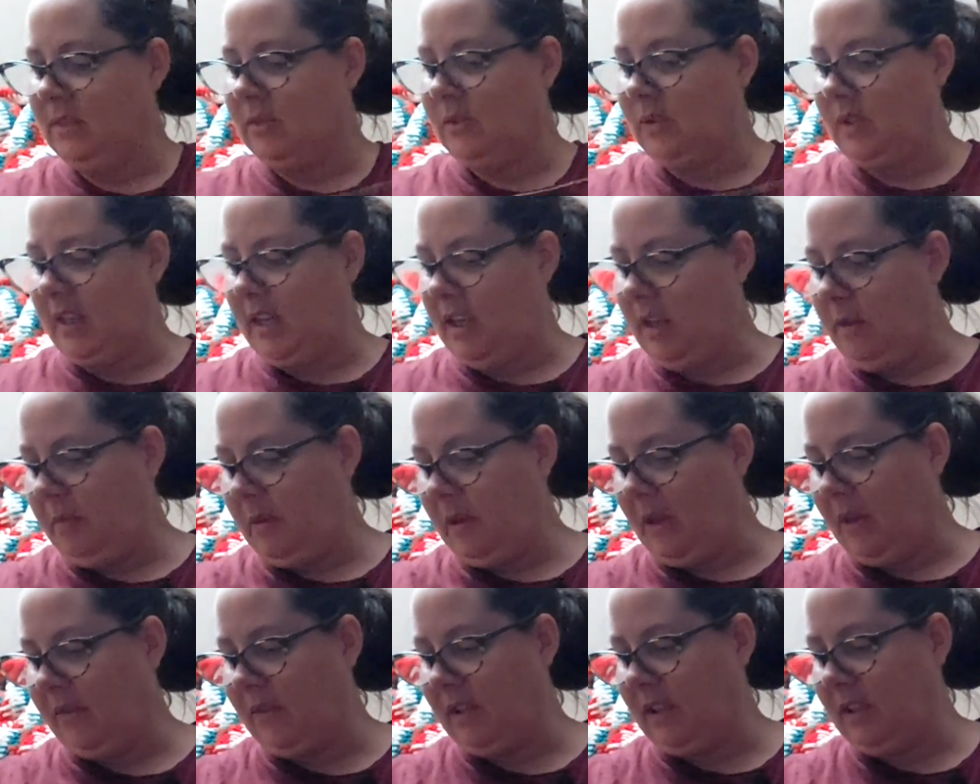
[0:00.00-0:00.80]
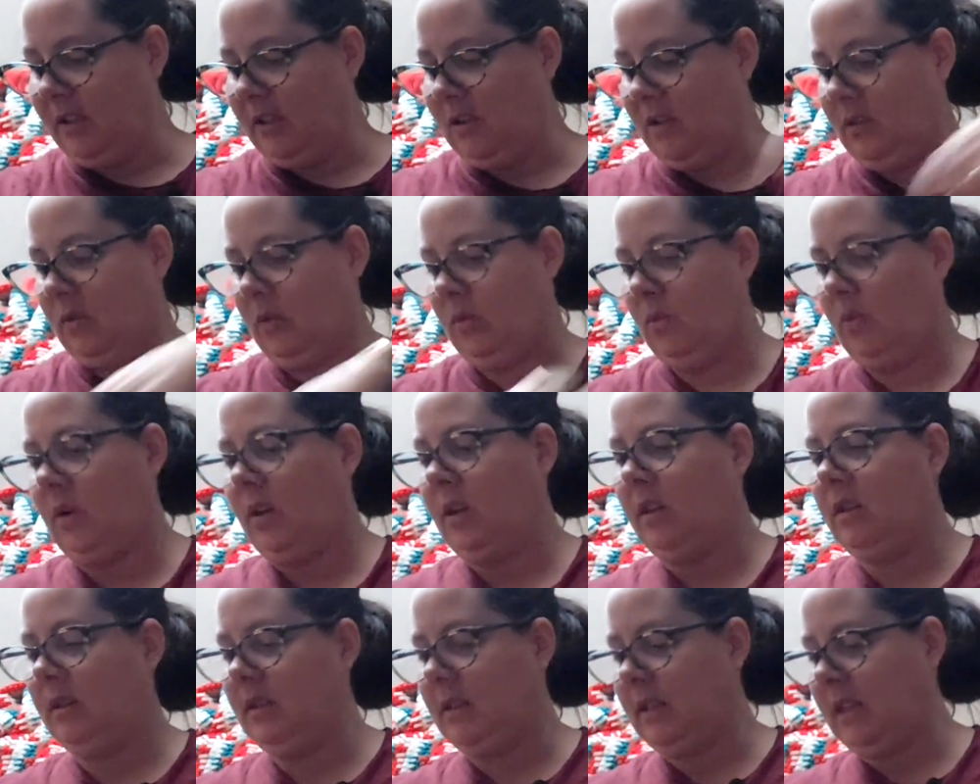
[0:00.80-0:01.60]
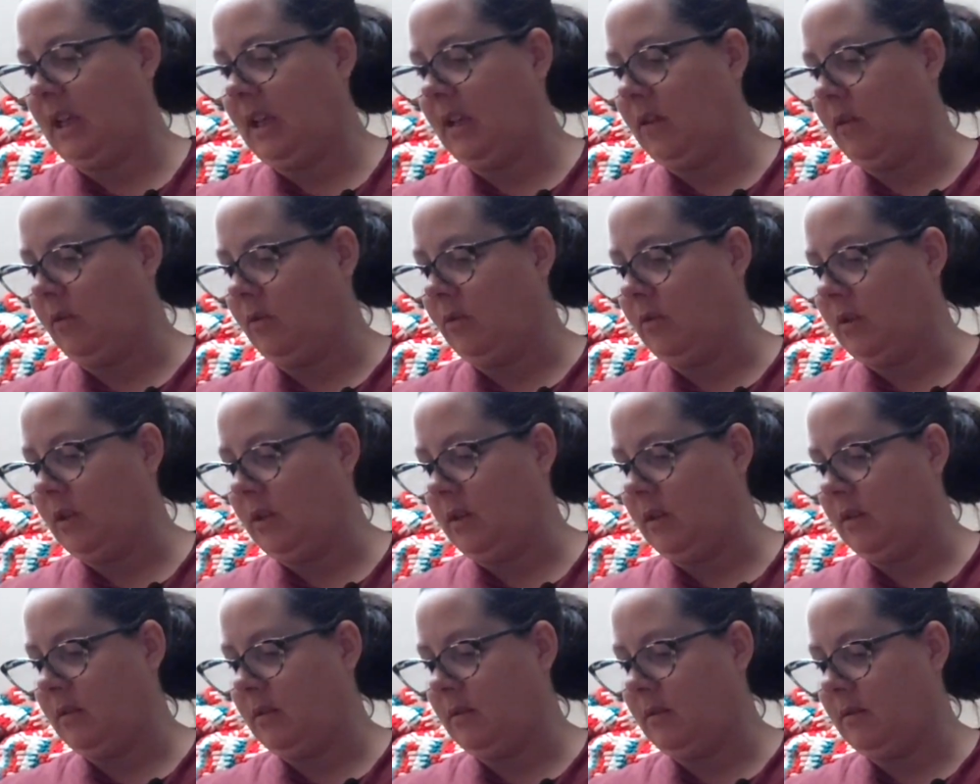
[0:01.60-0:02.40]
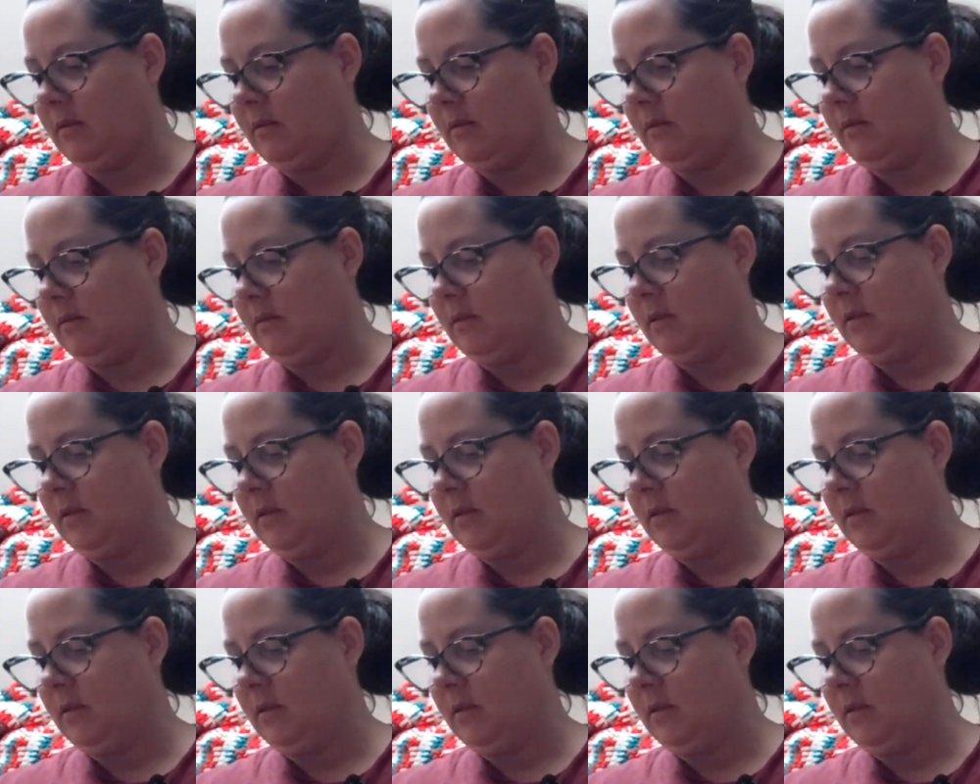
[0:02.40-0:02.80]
So I keep having to untangle this.